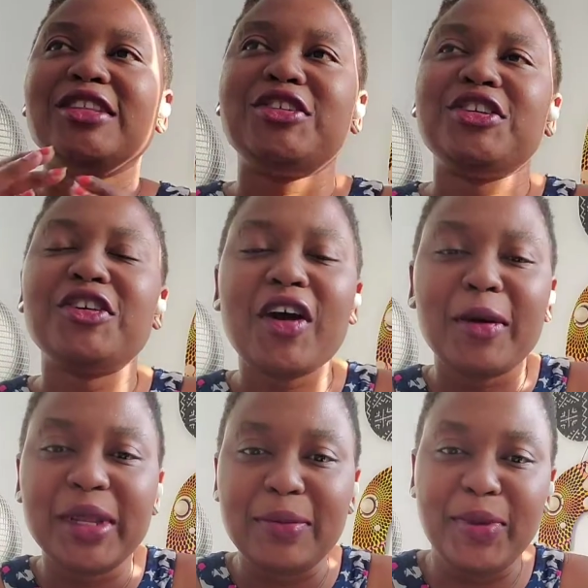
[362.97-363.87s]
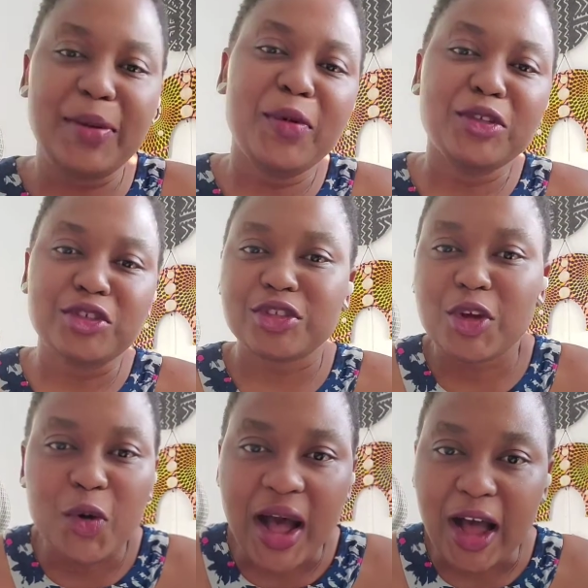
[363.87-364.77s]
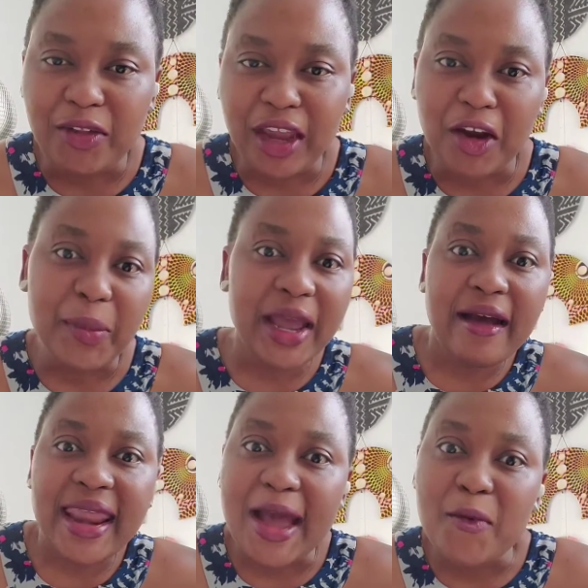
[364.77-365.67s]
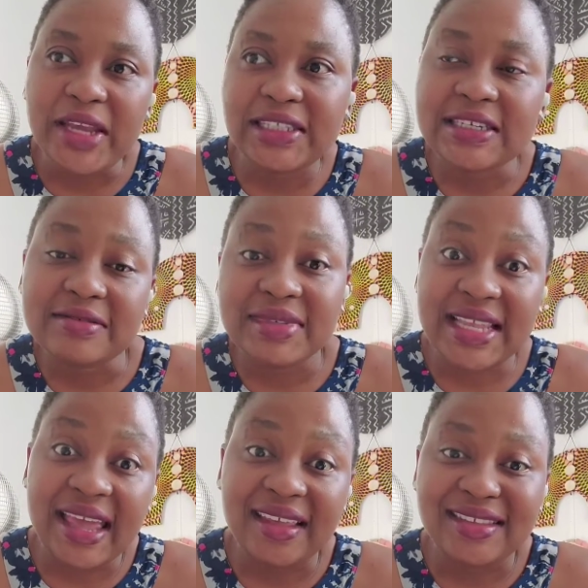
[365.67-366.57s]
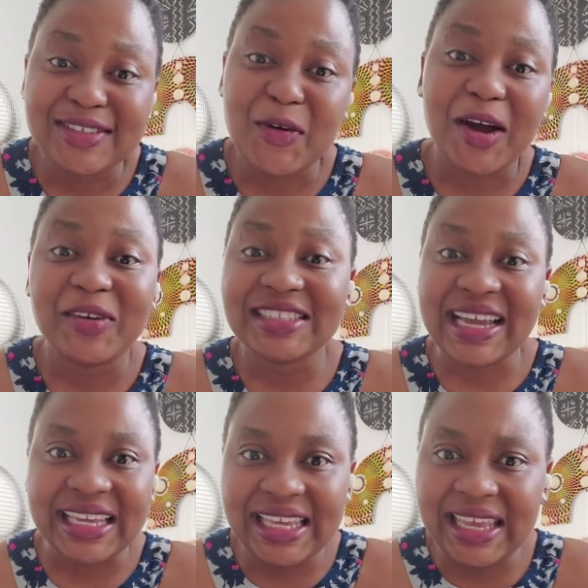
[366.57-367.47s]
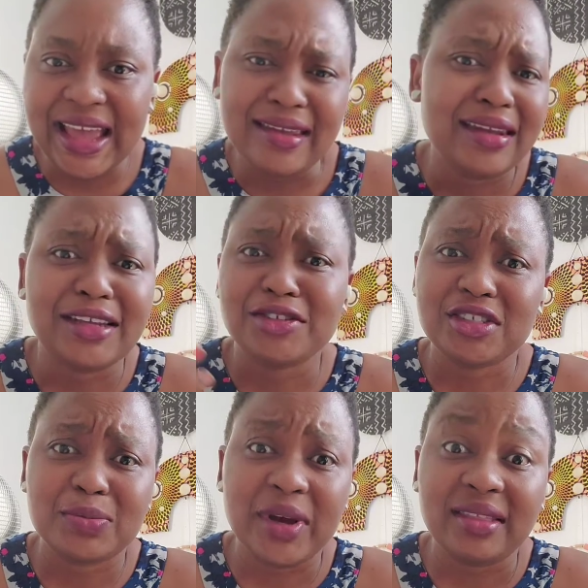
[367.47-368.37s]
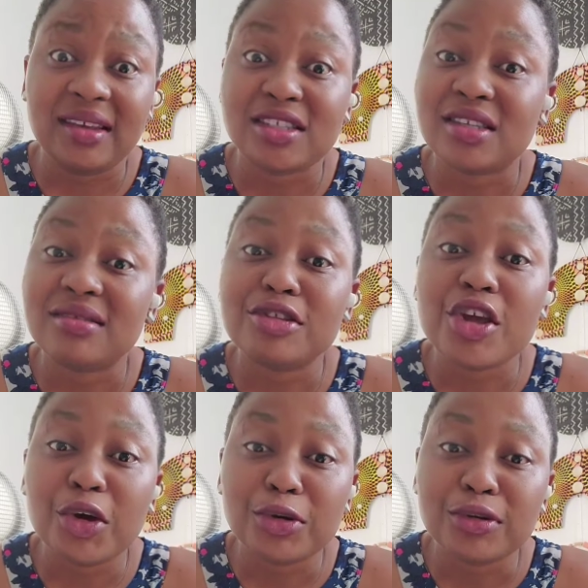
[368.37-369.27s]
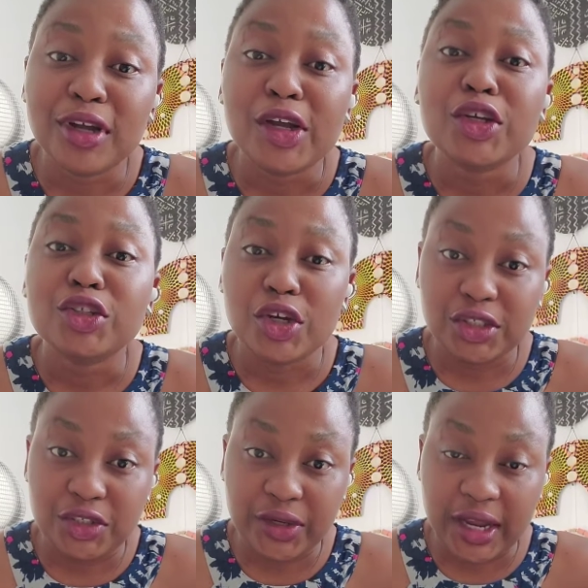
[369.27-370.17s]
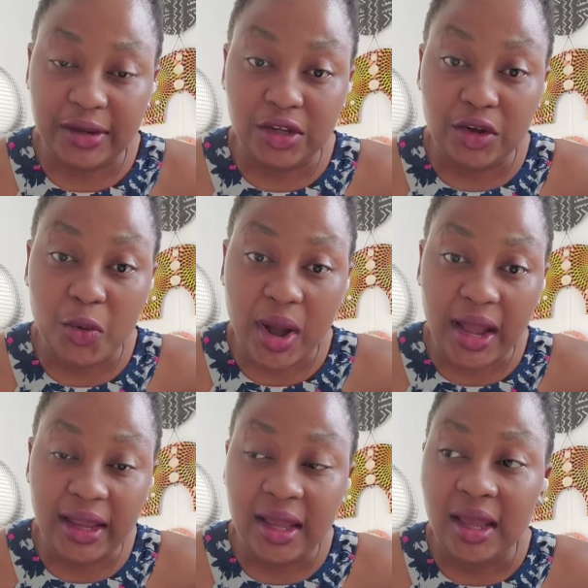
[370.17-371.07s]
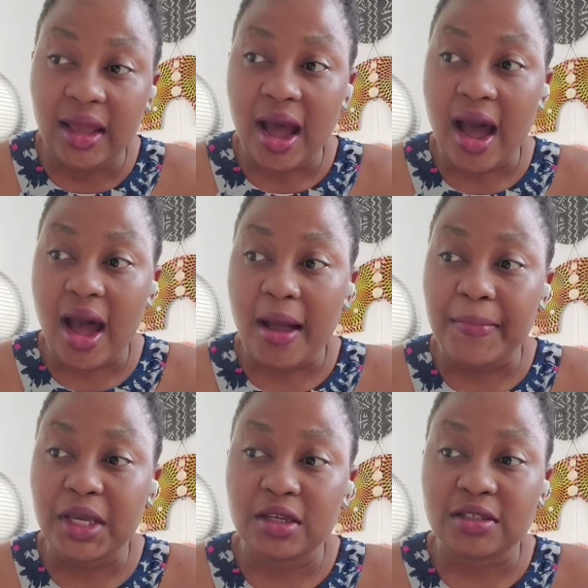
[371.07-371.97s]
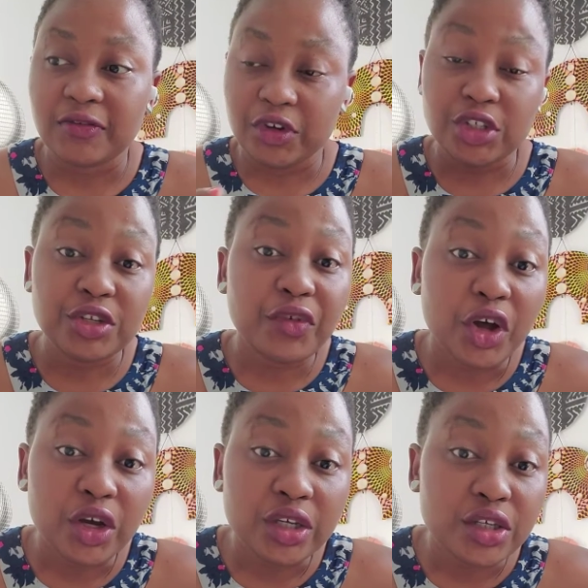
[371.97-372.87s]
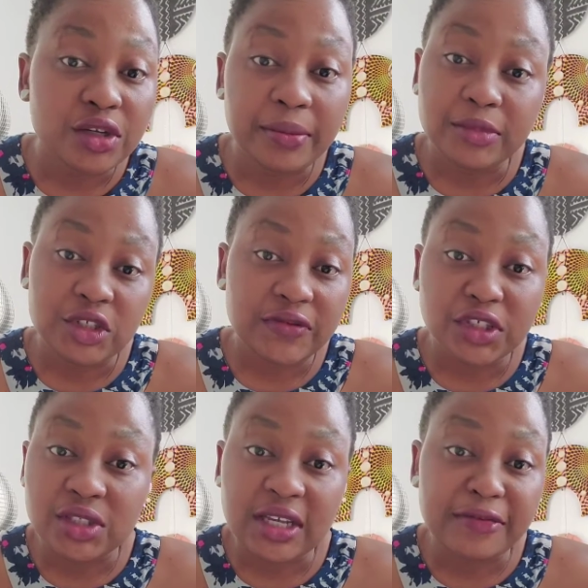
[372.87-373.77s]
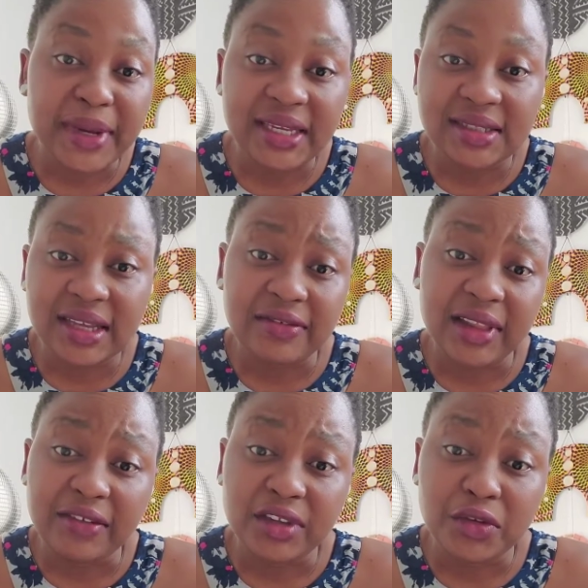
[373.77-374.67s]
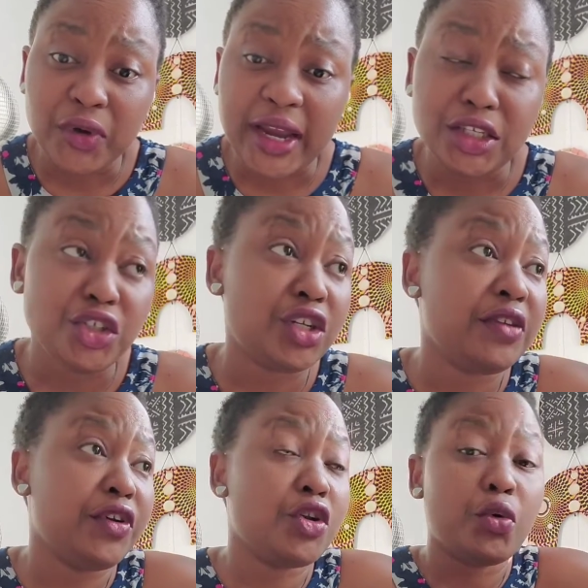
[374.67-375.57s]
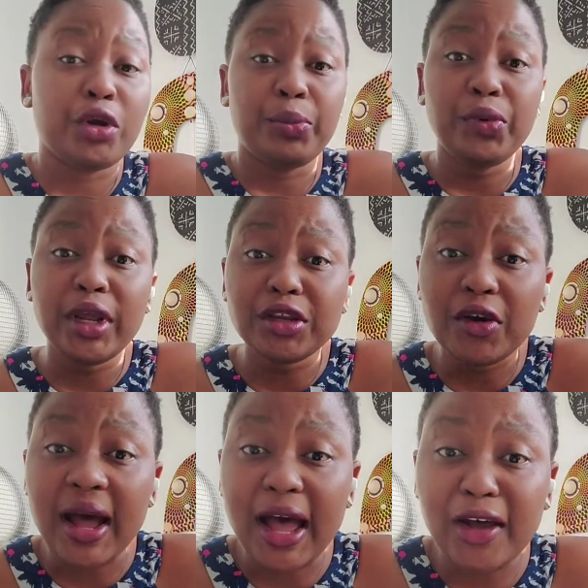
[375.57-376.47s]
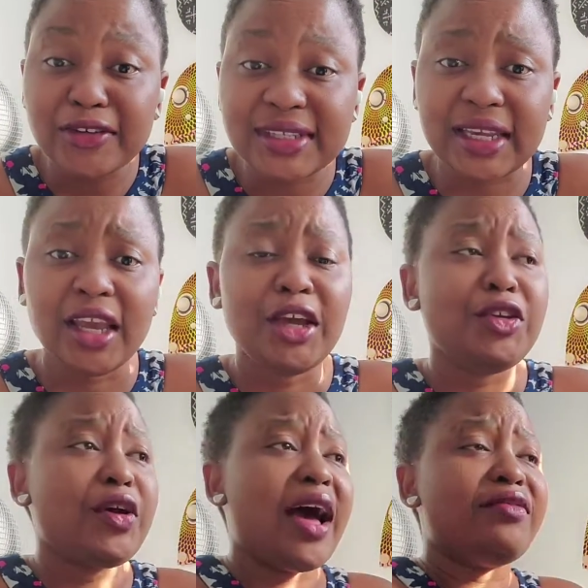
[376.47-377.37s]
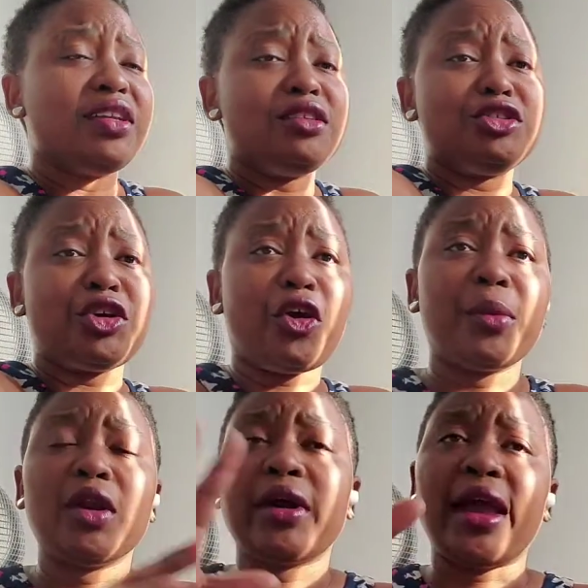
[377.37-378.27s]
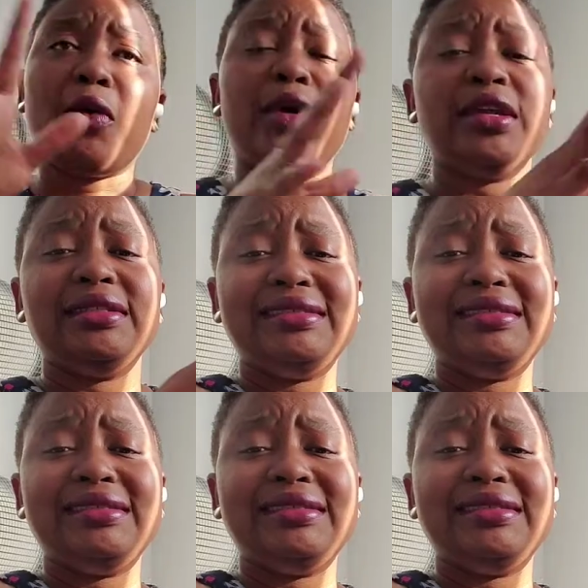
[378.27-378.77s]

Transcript: do you know how many people just go out there, oh my god, I went to Home Sense or I went to IKEA and then I just bought this? No, don't do that. You know why? Because first of all, you're gonna just find yourself buying stuff left and right. You don't even know what to put in your house. Like, you haven't determined, okay, I want